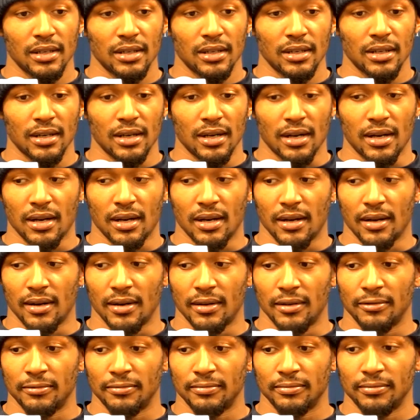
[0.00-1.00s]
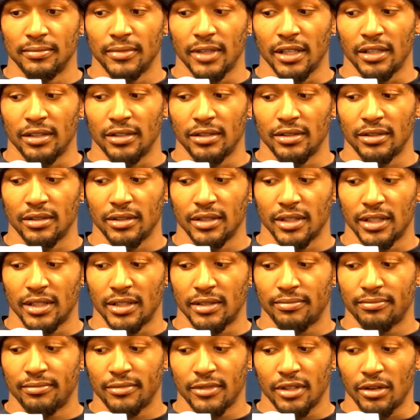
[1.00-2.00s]
and,
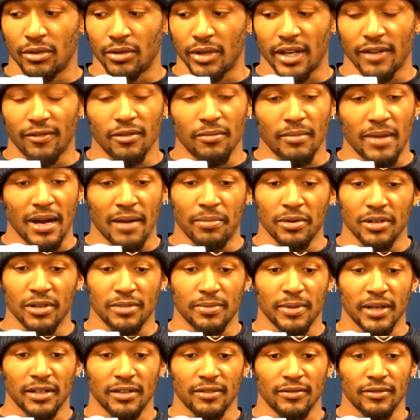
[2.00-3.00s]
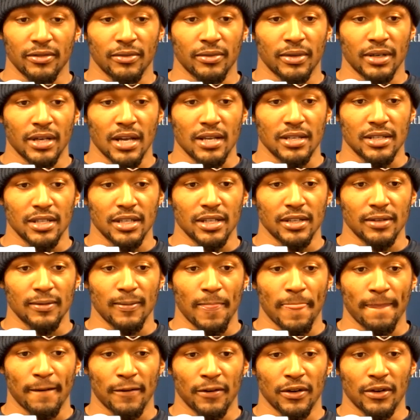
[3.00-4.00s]
you know, giving my perspective of what I see,
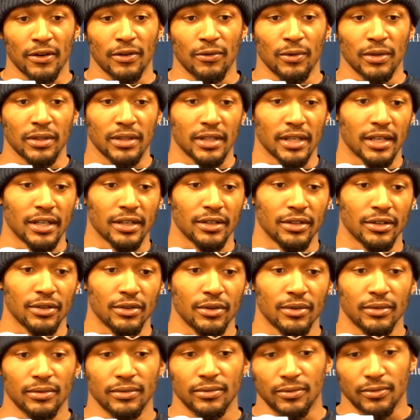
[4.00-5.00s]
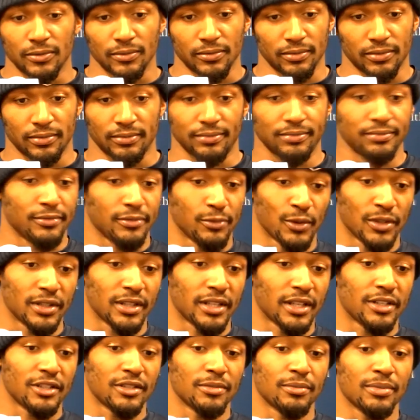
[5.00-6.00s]
you know, and what they can do and what they
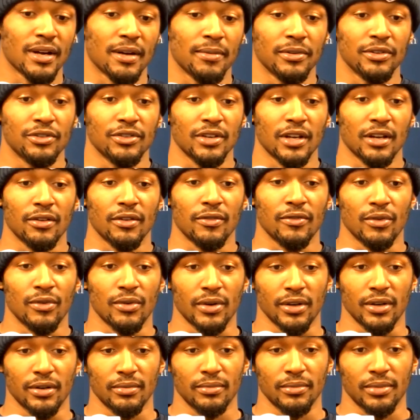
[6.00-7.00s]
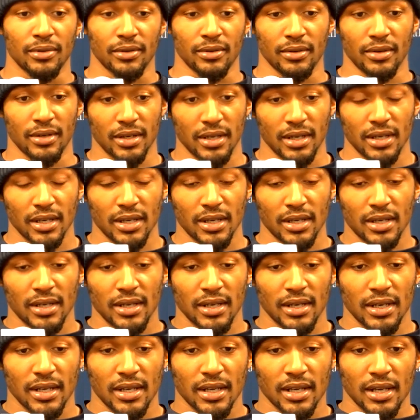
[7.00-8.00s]
should probably try to avoid. But
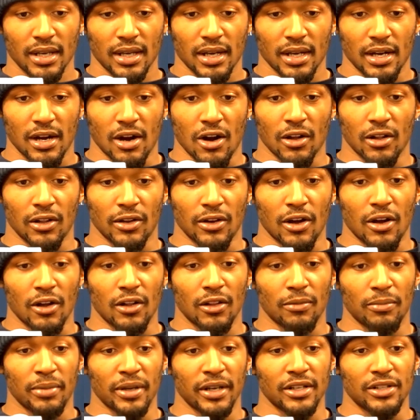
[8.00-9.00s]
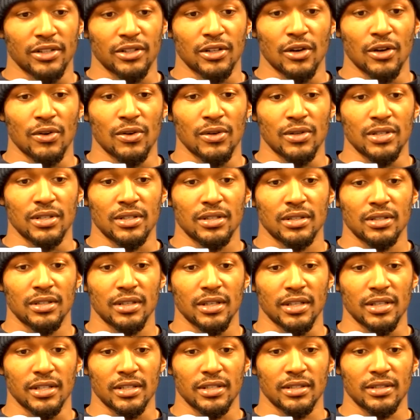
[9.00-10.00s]
all in all, the biggest goal
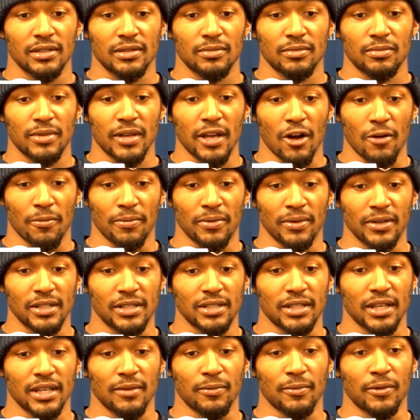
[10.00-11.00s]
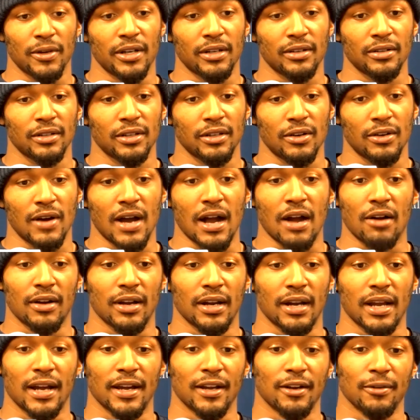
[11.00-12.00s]
is helping this team win. You know, how can
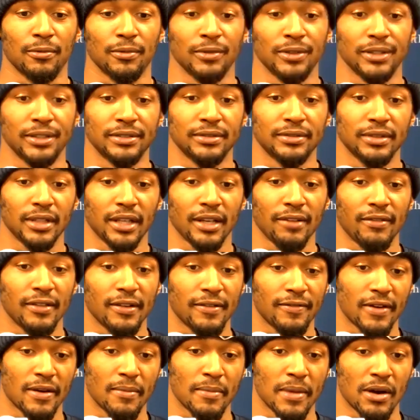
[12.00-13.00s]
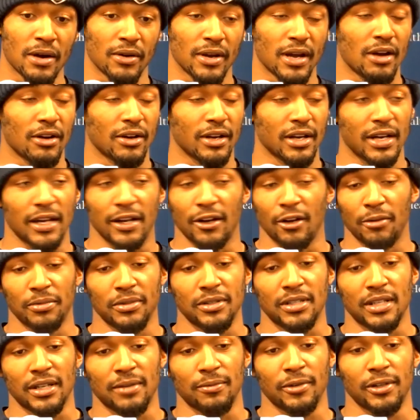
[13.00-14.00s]
I help win? Even if I'm out, how can I help the
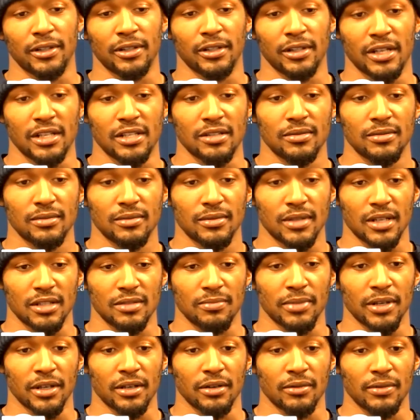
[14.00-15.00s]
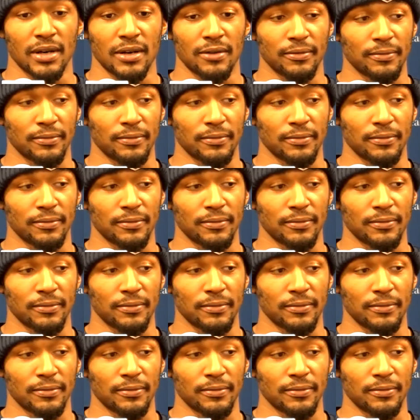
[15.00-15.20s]
team win? That's being around.